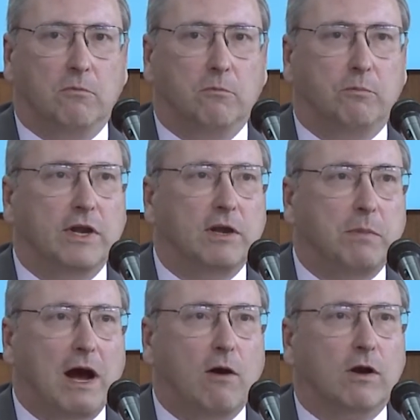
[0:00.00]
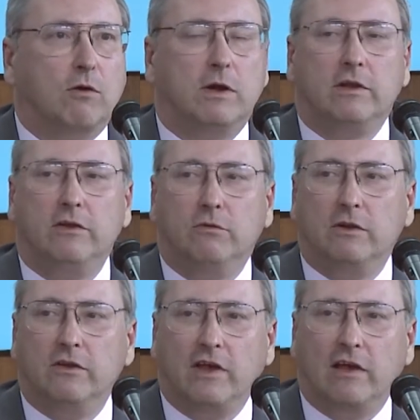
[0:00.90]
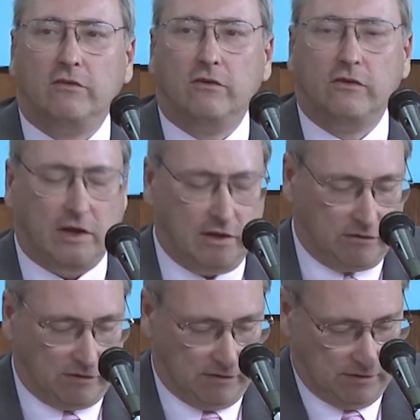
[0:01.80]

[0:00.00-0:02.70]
bringing power quickly to a disaster site.